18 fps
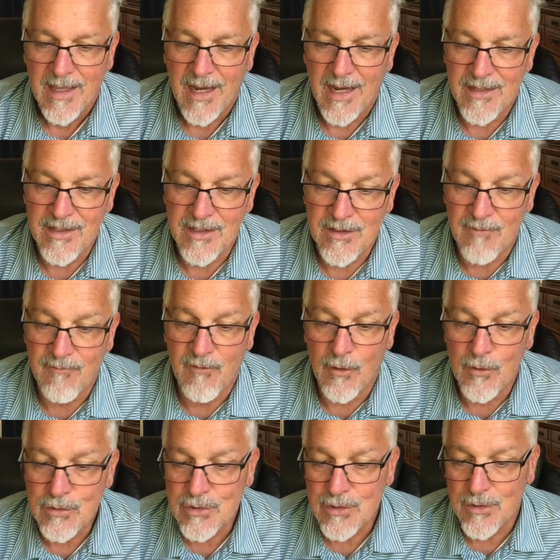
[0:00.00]
And the
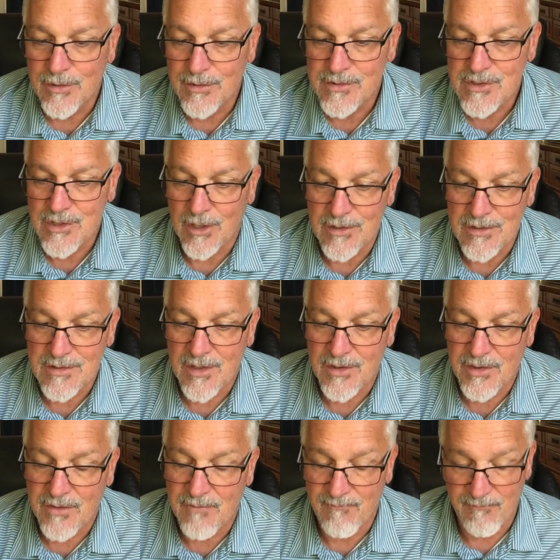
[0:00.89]
devotional
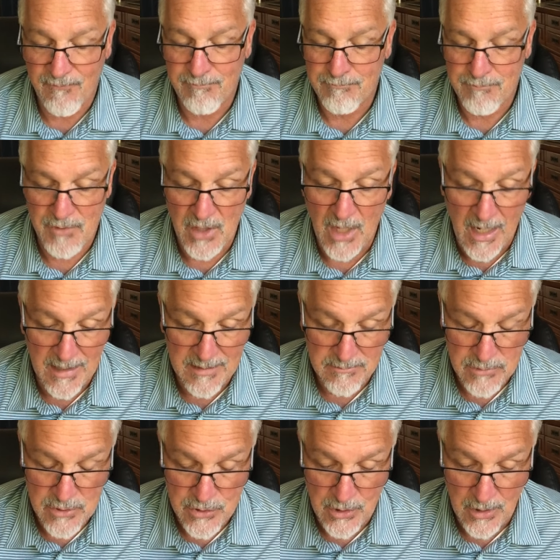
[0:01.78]

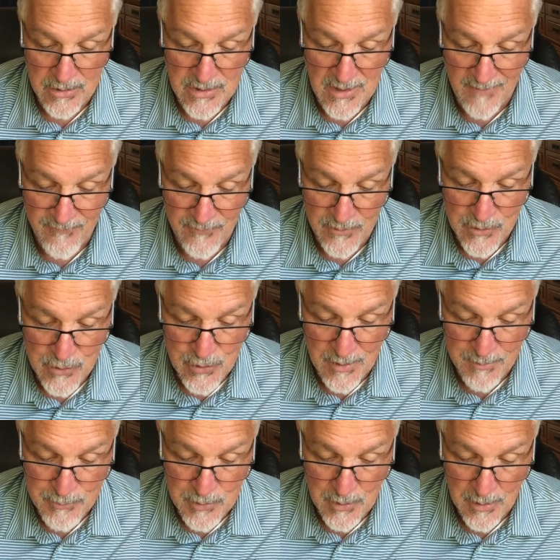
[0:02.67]
thought starts off in the
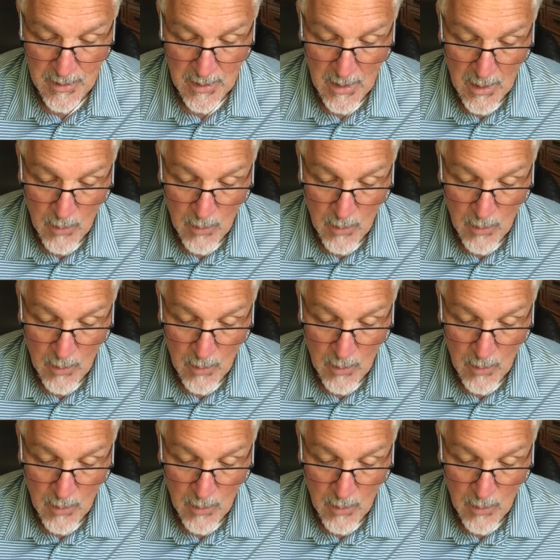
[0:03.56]
scripture,